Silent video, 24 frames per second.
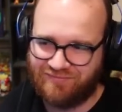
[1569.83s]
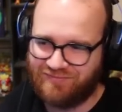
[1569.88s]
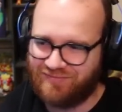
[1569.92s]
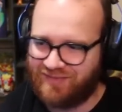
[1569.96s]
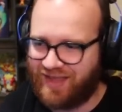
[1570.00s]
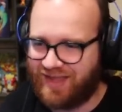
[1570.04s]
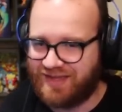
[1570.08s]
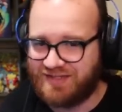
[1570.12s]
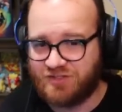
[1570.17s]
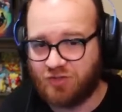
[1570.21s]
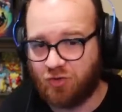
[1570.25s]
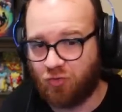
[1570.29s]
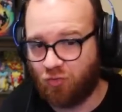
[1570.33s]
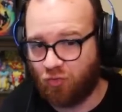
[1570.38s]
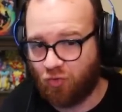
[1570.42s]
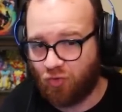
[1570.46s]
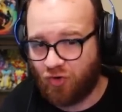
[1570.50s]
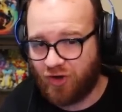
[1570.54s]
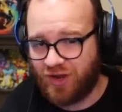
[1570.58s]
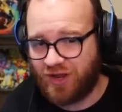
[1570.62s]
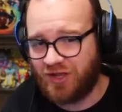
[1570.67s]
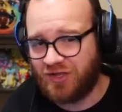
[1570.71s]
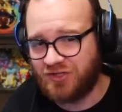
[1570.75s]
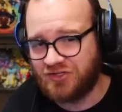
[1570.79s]
It's a
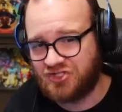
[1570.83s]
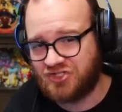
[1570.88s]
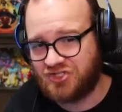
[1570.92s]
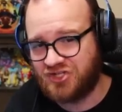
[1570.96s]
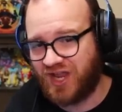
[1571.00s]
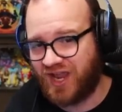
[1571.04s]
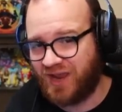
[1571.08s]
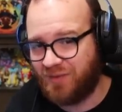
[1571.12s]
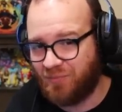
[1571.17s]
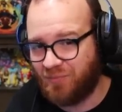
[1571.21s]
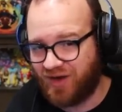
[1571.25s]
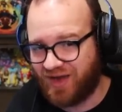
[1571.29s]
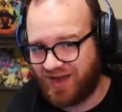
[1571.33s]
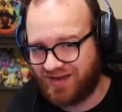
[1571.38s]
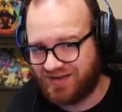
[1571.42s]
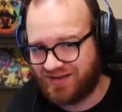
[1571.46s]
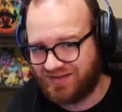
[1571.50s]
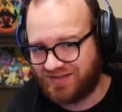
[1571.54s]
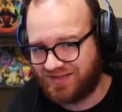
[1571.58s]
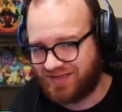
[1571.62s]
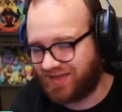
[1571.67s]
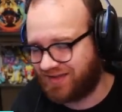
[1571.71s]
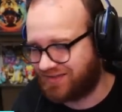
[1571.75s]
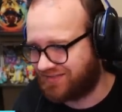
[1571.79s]
real shame we
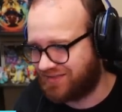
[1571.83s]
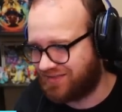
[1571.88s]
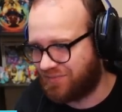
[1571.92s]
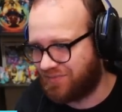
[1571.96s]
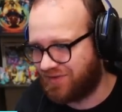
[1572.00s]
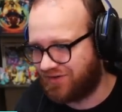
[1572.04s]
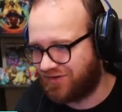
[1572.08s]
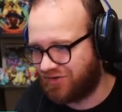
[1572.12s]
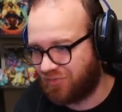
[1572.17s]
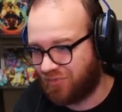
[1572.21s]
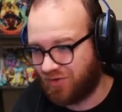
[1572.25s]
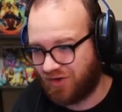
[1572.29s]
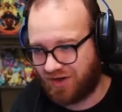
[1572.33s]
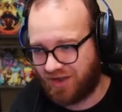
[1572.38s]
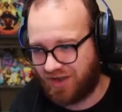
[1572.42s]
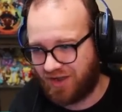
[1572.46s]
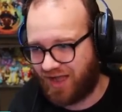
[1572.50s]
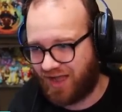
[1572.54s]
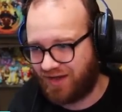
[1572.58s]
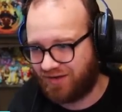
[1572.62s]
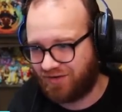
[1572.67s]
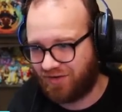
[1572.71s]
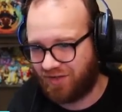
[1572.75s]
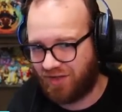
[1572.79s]
didn't kick them into
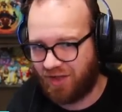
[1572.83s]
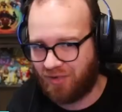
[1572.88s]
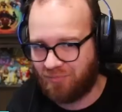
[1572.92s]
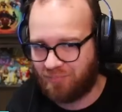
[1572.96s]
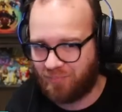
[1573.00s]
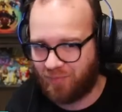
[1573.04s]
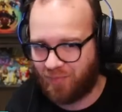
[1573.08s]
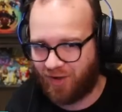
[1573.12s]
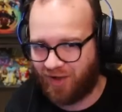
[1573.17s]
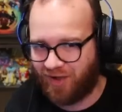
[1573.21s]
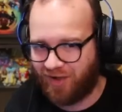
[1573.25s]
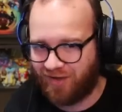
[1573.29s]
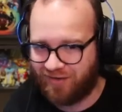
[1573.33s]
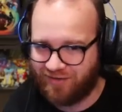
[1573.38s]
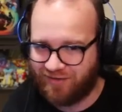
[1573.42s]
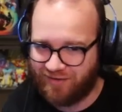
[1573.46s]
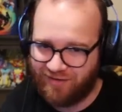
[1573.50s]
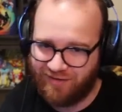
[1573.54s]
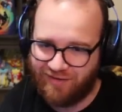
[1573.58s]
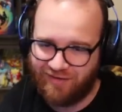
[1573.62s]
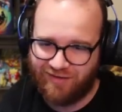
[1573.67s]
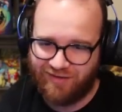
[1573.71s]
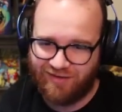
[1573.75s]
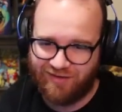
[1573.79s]
Wakanda, but
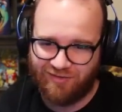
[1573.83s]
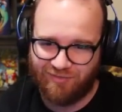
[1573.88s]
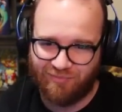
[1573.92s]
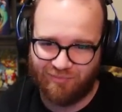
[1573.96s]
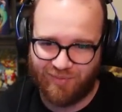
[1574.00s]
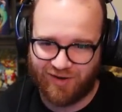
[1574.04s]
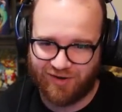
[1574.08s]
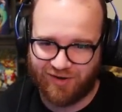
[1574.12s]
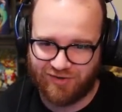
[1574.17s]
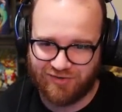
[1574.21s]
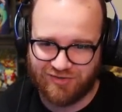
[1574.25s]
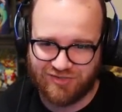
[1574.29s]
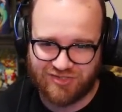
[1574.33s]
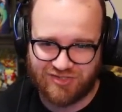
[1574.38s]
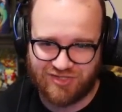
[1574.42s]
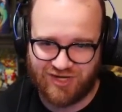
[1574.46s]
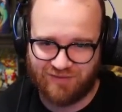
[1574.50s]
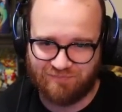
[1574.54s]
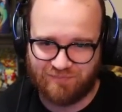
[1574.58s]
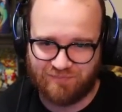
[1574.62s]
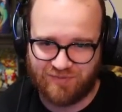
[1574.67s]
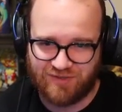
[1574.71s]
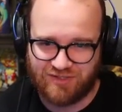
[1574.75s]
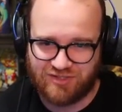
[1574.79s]
beggars
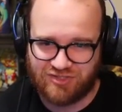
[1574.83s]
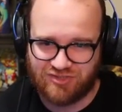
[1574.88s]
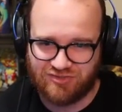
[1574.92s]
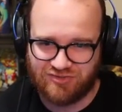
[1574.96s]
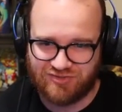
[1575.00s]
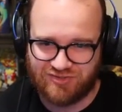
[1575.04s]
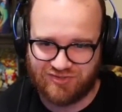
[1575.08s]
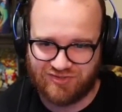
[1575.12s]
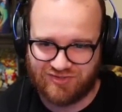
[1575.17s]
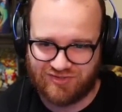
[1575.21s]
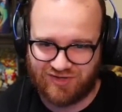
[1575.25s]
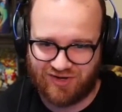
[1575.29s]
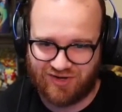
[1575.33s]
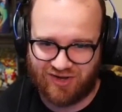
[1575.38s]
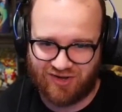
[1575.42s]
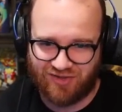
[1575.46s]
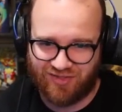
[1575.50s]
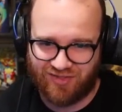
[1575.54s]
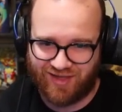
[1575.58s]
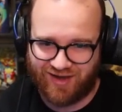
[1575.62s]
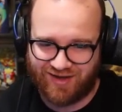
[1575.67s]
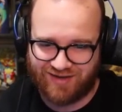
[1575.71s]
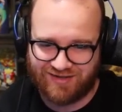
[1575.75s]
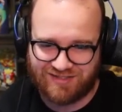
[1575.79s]
shan't be choosers and all
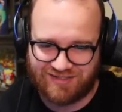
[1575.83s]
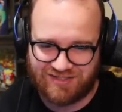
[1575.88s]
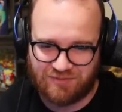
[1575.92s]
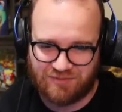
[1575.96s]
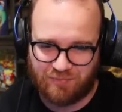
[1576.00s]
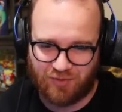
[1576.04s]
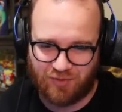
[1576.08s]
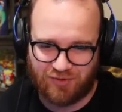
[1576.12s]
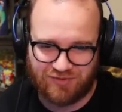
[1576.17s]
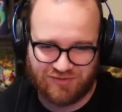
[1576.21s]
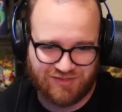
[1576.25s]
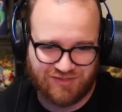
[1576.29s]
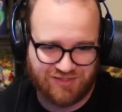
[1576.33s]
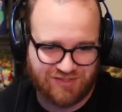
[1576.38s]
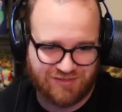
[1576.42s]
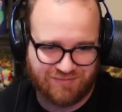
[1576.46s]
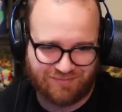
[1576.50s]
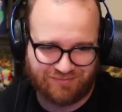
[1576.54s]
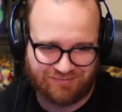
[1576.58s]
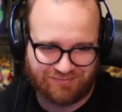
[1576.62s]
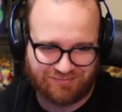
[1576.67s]
that, I suppose.